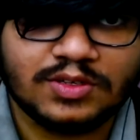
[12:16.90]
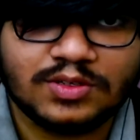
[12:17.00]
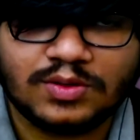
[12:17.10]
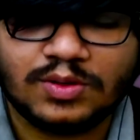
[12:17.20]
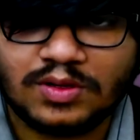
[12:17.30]

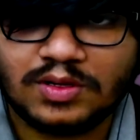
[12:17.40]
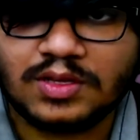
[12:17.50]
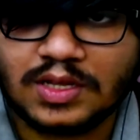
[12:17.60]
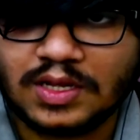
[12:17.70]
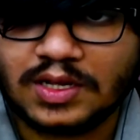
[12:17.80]
told
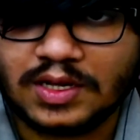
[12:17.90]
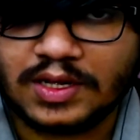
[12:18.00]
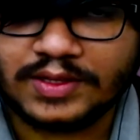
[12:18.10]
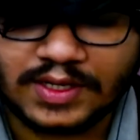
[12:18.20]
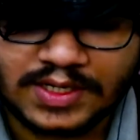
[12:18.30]
the
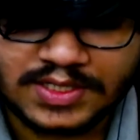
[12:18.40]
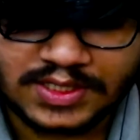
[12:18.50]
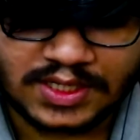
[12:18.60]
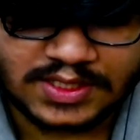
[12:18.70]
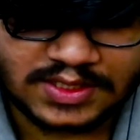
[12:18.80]
other
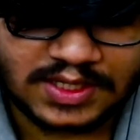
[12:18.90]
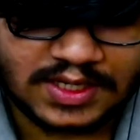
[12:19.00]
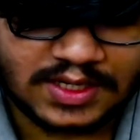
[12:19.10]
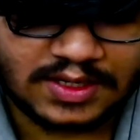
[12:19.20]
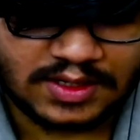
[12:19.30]
Hishiras
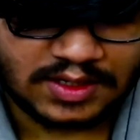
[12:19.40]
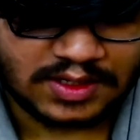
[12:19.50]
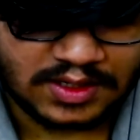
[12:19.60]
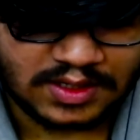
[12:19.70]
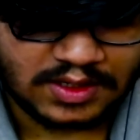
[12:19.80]
that
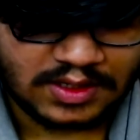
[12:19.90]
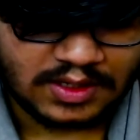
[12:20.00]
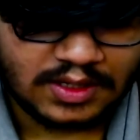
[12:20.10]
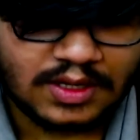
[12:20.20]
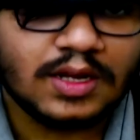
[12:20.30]

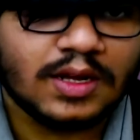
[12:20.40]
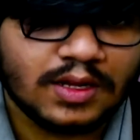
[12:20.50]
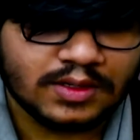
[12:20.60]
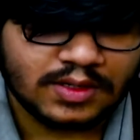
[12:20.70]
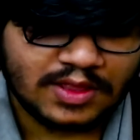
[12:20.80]

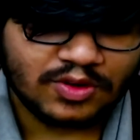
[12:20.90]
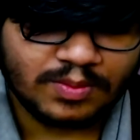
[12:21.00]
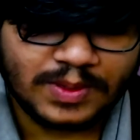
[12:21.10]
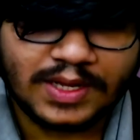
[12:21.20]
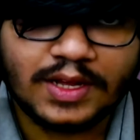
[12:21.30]
Tanjiro
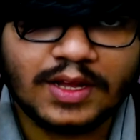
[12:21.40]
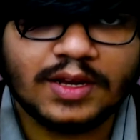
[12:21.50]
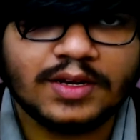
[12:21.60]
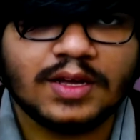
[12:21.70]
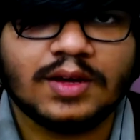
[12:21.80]

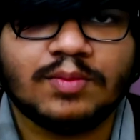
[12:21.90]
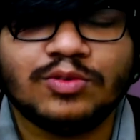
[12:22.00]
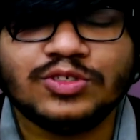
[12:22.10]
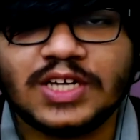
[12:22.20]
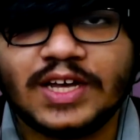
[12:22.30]
met
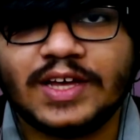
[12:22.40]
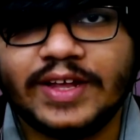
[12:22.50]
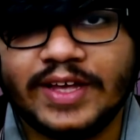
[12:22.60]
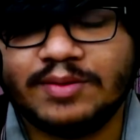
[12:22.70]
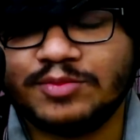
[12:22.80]
Mujan
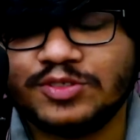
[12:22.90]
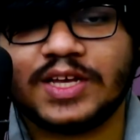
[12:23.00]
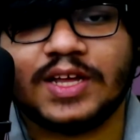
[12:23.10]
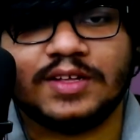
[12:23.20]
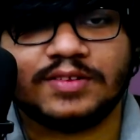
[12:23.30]
and
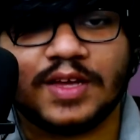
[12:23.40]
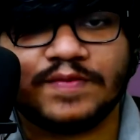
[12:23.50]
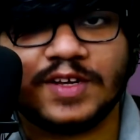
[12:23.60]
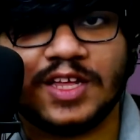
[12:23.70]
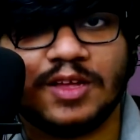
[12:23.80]
Mujan is
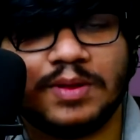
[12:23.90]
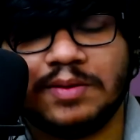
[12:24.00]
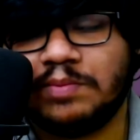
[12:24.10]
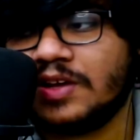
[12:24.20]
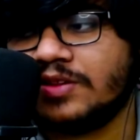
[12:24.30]
after him,
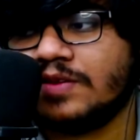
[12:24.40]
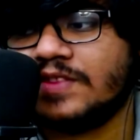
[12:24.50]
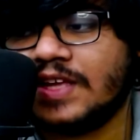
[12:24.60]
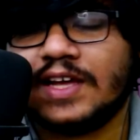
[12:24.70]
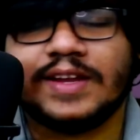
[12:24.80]
and because of
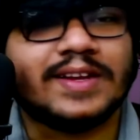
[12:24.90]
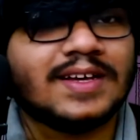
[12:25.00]
that